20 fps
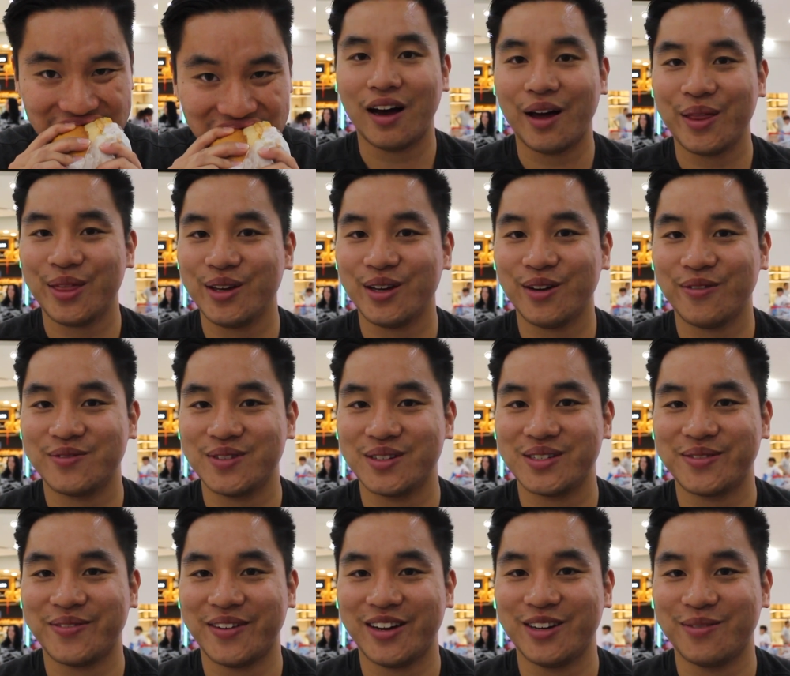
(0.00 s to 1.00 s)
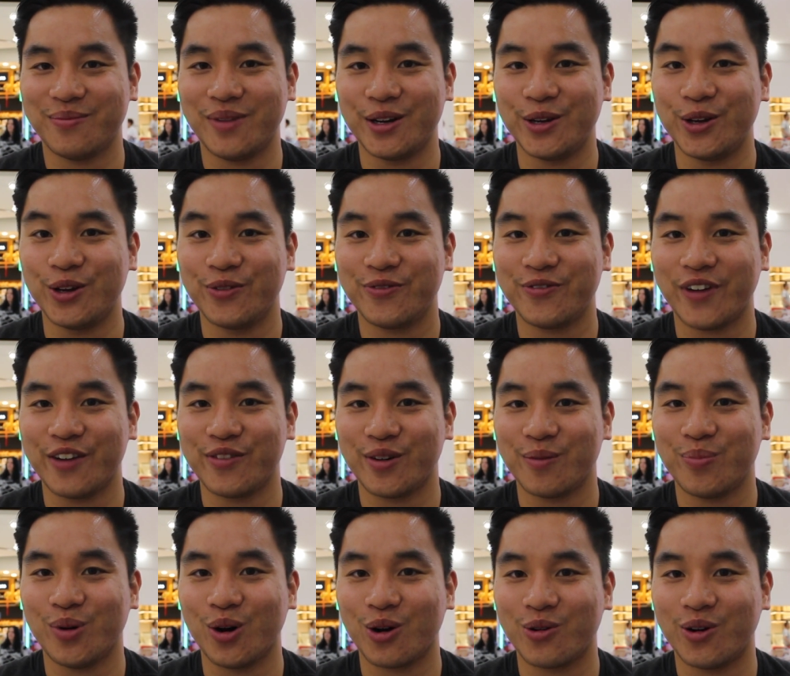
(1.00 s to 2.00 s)
I think I've just found my new
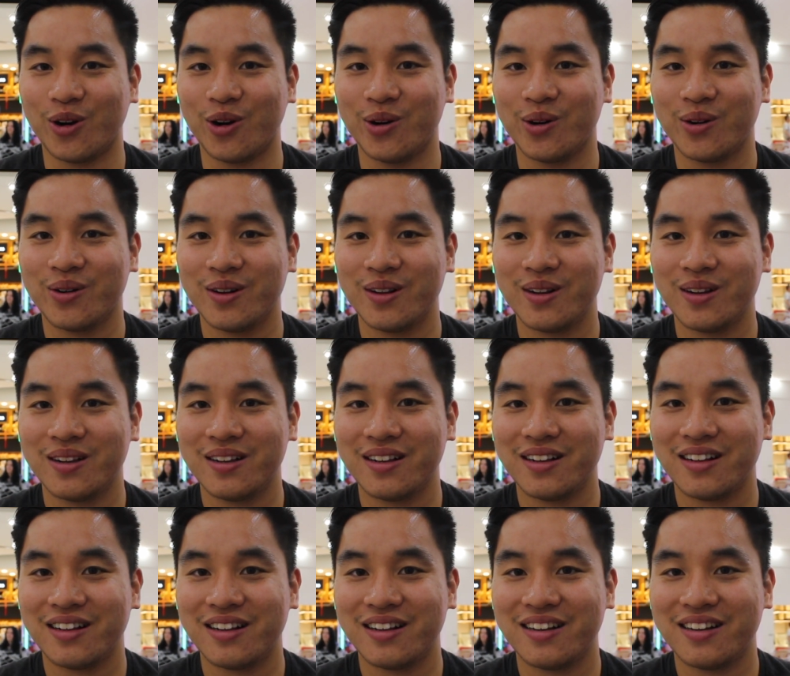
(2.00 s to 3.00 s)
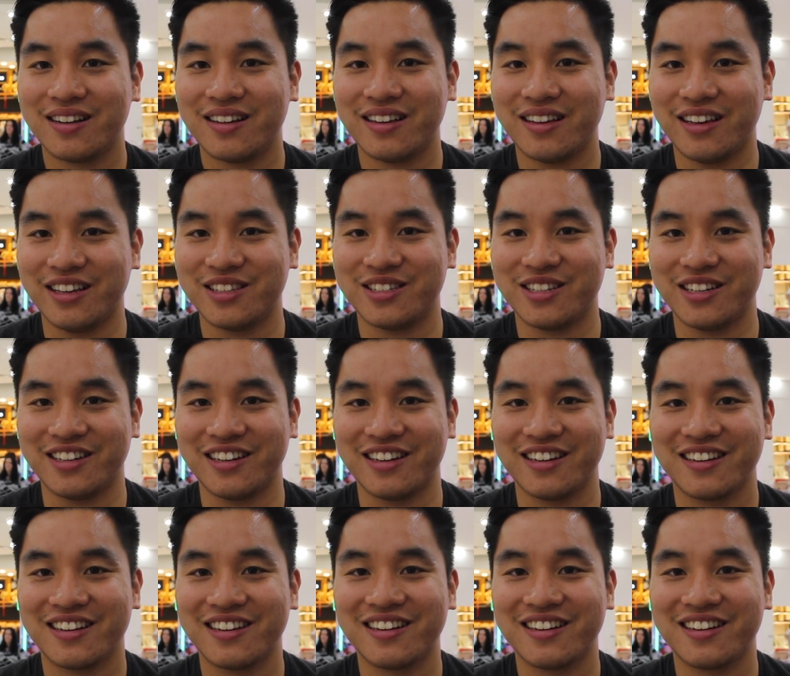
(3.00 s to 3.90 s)
favourite pork roll in Sydney.